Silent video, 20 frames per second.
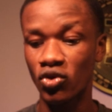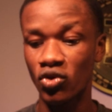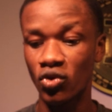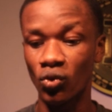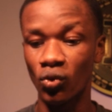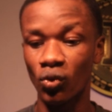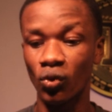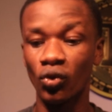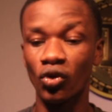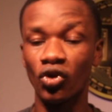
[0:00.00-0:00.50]

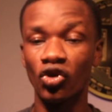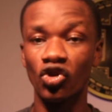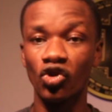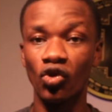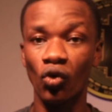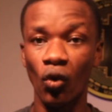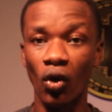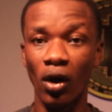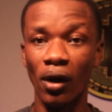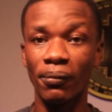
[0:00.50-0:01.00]
to
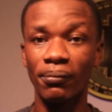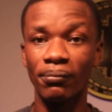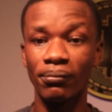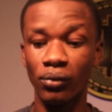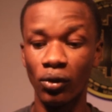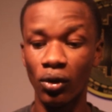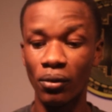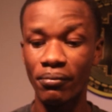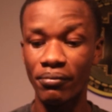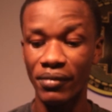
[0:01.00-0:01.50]
your
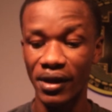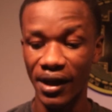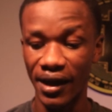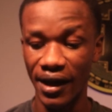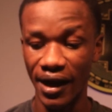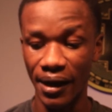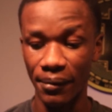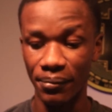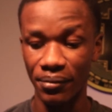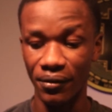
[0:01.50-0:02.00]
Bloom mini
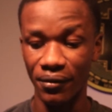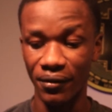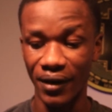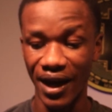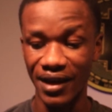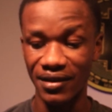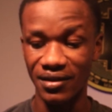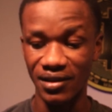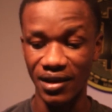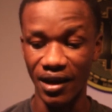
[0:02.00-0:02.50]
app
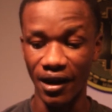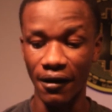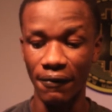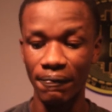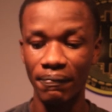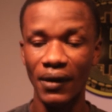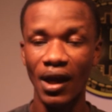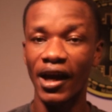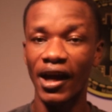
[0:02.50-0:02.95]
right here.